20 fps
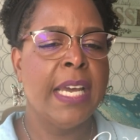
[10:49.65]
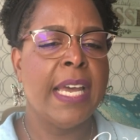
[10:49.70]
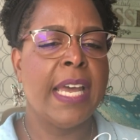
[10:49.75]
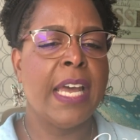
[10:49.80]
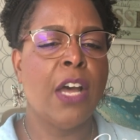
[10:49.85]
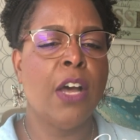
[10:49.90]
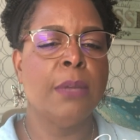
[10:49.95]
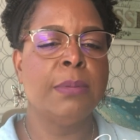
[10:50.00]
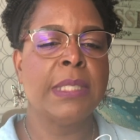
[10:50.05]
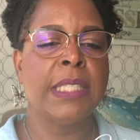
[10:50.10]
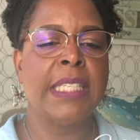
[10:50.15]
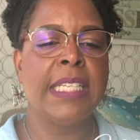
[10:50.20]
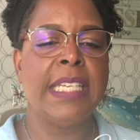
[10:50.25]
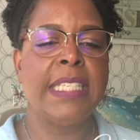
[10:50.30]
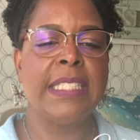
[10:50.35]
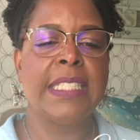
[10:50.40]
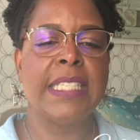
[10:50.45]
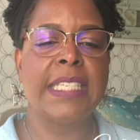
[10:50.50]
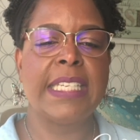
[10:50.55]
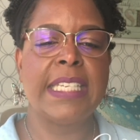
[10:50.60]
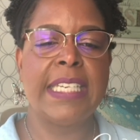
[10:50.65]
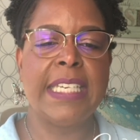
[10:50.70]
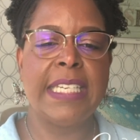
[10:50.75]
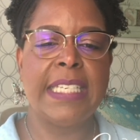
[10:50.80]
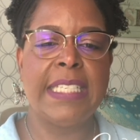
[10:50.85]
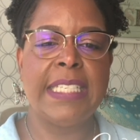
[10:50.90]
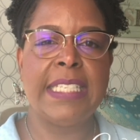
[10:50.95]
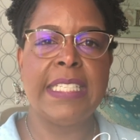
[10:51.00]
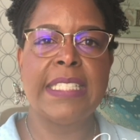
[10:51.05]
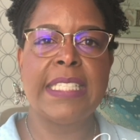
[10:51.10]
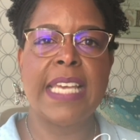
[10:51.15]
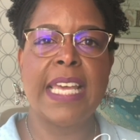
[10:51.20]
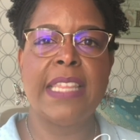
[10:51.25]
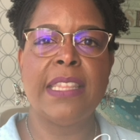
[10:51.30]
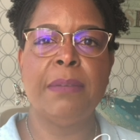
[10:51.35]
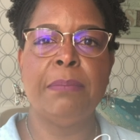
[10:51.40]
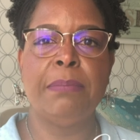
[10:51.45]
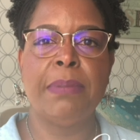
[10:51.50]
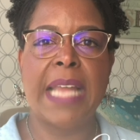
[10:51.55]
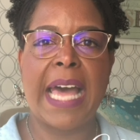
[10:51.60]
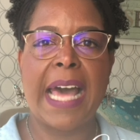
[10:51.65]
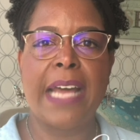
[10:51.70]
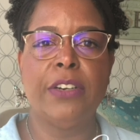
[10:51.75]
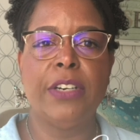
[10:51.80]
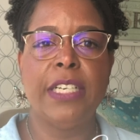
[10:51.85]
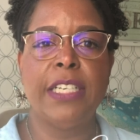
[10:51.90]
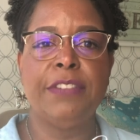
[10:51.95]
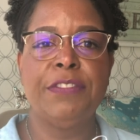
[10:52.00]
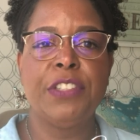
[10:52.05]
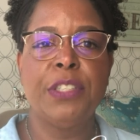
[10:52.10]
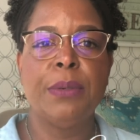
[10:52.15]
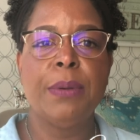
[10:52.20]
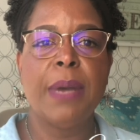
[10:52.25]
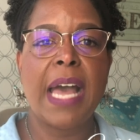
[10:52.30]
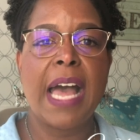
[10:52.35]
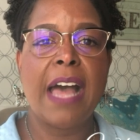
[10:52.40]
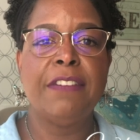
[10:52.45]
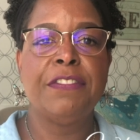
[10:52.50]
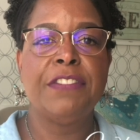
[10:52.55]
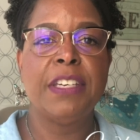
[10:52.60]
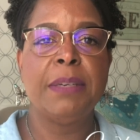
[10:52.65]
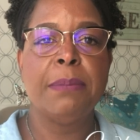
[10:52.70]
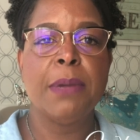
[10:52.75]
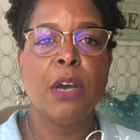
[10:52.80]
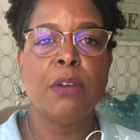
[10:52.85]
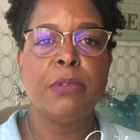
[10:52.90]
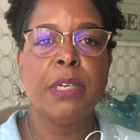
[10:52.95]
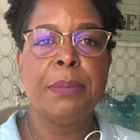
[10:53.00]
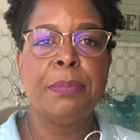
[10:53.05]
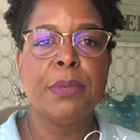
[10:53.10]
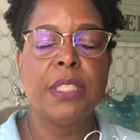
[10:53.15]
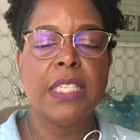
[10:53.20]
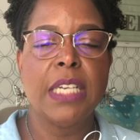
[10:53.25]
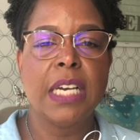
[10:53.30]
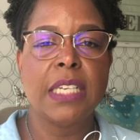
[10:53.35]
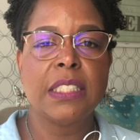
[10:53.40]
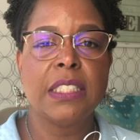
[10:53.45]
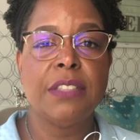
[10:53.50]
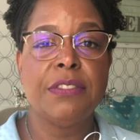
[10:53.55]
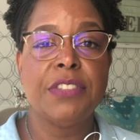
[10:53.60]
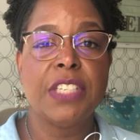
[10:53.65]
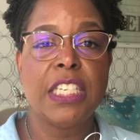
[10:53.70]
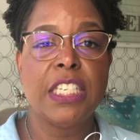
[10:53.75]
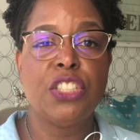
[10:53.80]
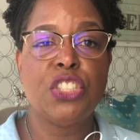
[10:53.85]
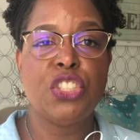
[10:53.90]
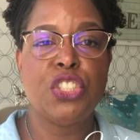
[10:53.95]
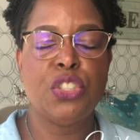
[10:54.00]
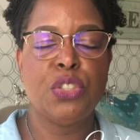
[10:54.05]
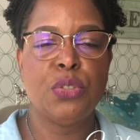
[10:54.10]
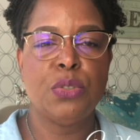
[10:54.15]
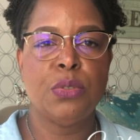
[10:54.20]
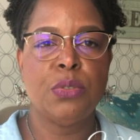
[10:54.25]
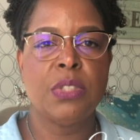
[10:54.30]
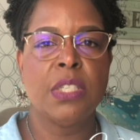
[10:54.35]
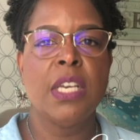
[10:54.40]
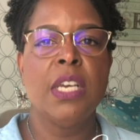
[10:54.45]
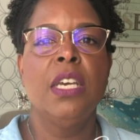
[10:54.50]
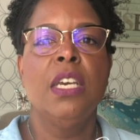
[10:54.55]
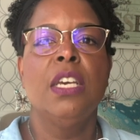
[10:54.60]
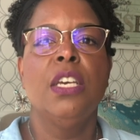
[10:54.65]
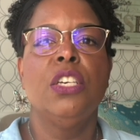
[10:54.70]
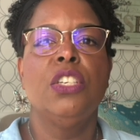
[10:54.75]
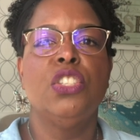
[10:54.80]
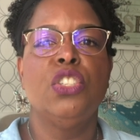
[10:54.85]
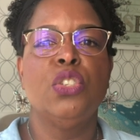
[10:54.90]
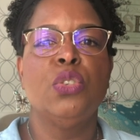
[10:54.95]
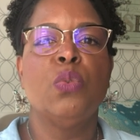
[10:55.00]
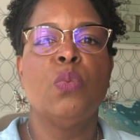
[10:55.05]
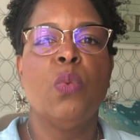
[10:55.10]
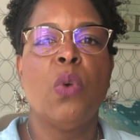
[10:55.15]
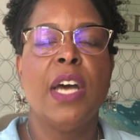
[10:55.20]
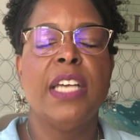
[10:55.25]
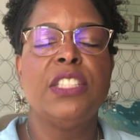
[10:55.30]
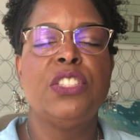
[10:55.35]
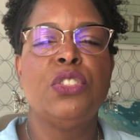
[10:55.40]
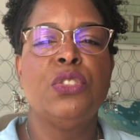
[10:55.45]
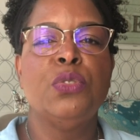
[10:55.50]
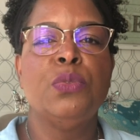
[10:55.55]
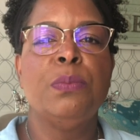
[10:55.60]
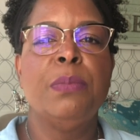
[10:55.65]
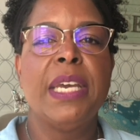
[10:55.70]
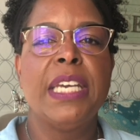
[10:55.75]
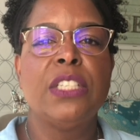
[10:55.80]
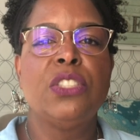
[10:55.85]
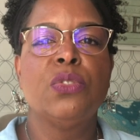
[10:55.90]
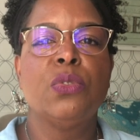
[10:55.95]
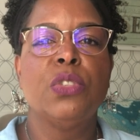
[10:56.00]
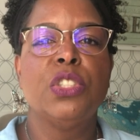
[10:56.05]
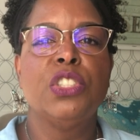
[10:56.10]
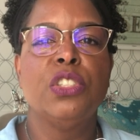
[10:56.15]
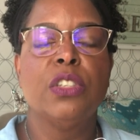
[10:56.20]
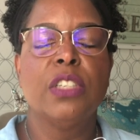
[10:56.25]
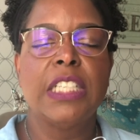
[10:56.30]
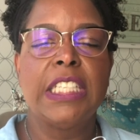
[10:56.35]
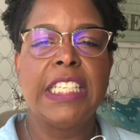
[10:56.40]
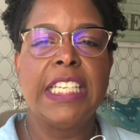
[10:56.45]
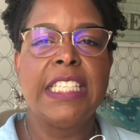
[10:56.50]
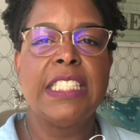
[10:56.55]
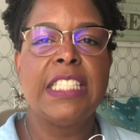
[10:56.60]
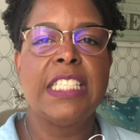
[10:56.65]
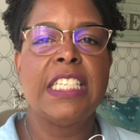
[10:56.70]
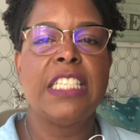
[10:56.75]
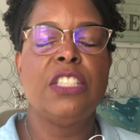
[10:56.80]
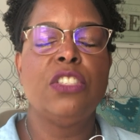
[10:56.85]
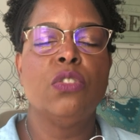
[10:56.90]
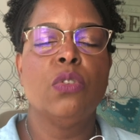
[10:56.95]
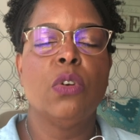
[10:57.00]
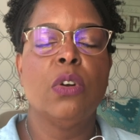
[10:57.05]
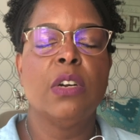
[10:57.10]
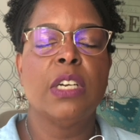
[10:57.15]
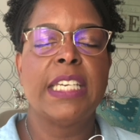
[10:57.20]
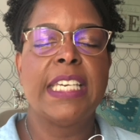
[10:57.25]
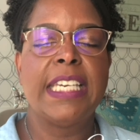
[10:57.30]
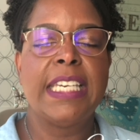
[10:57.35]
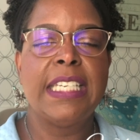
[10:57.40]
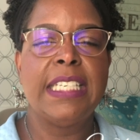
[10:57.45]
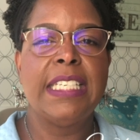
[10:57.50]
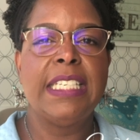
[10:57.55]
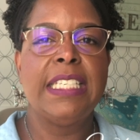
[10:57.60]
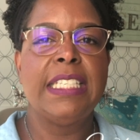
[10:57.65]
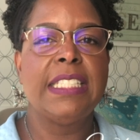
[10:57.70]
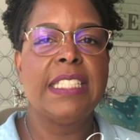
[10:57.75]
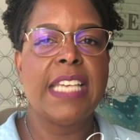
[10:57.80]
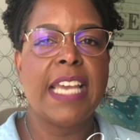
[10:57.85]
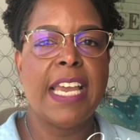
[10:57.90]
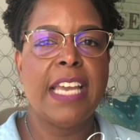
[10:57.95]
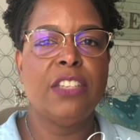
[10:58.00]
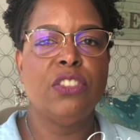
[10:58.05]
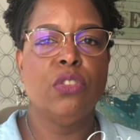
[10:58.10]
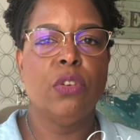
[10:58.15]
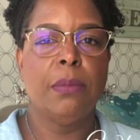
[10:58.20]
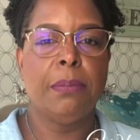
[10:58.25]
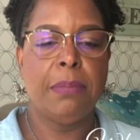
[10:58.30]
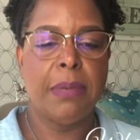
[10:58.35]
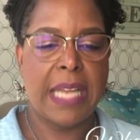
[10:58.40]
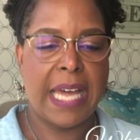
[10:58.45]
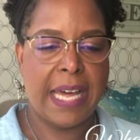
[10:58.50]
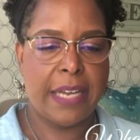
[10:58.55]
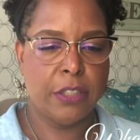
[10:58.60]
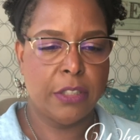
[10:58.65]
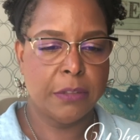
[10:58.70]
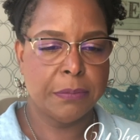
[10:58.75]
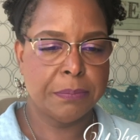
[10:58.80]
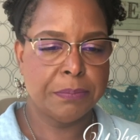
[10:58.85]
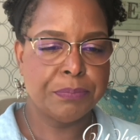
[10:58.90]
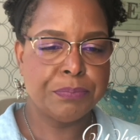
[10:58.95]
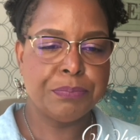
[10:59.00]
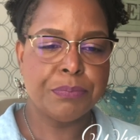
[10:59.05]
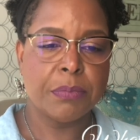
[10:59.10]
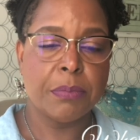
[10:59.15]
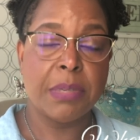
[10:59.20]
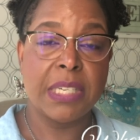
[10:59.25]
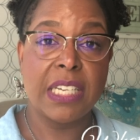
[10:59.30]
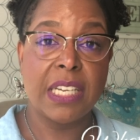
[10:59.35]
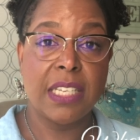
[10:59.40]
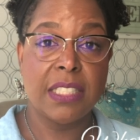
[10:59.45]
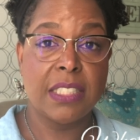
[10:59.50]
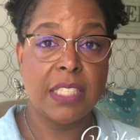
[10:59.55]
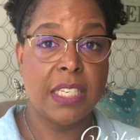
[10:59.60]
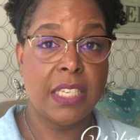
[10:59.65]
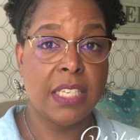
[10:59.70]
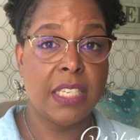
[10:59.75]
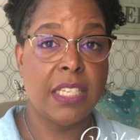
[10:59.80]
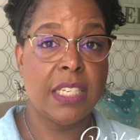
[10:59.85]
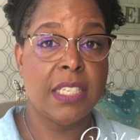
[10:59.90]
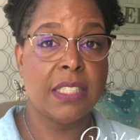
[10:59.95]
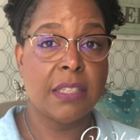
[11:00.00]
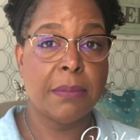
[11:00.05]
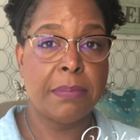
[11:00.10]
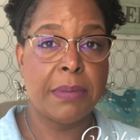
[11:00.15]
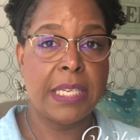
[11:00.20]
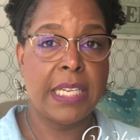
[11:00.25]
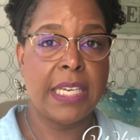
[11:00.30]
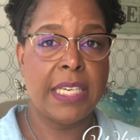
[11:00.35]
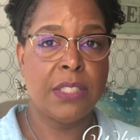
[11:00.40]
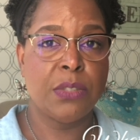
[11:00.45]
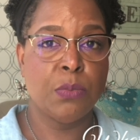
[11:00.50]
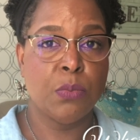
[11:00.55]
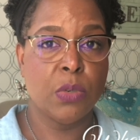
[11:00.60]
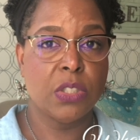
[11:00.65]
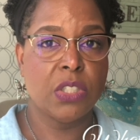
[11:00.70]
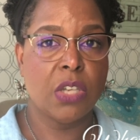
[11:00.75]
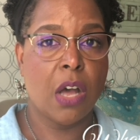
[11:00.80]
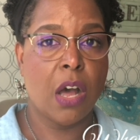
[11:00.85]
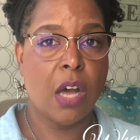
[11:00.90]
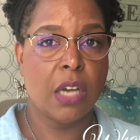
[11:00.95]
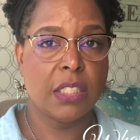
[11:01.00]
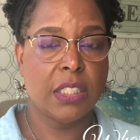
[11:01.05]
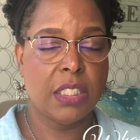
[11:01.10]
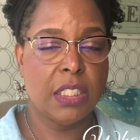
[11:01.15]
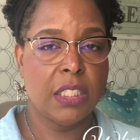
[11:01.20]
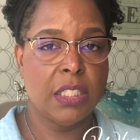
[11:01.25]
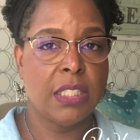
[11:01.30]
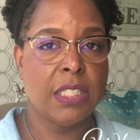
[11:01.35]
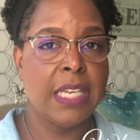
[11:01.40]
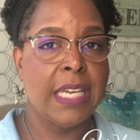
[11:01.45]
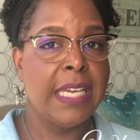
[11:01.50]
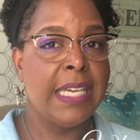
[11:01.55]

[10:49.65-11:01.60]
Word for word: It helps cleanse the kidneys and the bladder. And if you have female reproductive issues, you want to make sure you're cleansing your kidneys and your bladder, because it is a place where toxins